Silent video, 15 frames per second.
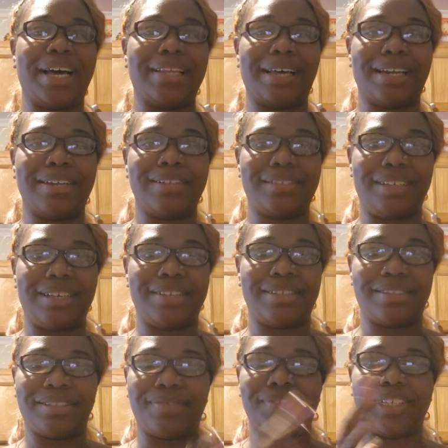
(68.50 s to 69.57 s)
lot of skits and
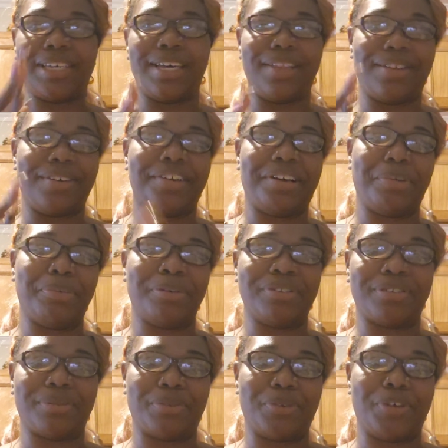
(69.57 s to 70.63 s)
stuff together, and I'll post
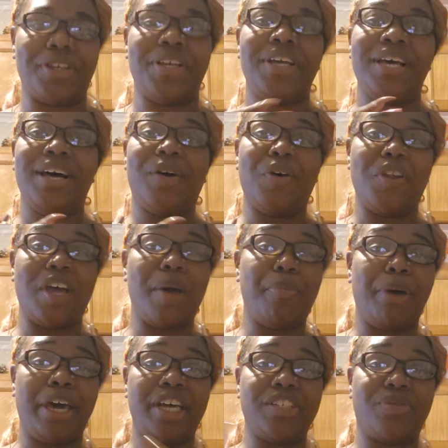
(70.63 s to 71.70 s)
them on that
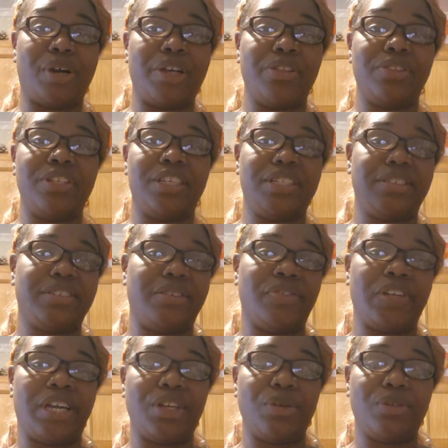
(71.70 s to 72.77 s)
page rather than the stuff that
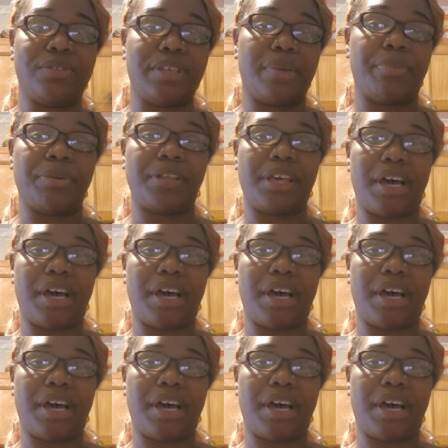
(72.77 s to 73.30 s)
I do separately.